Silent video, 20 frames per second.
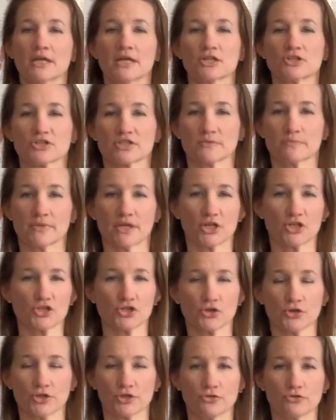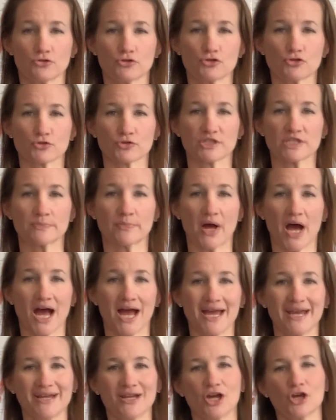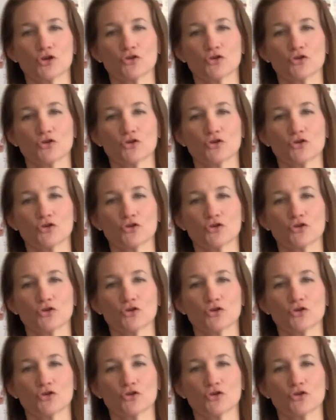Just make sure you're in neutral spine,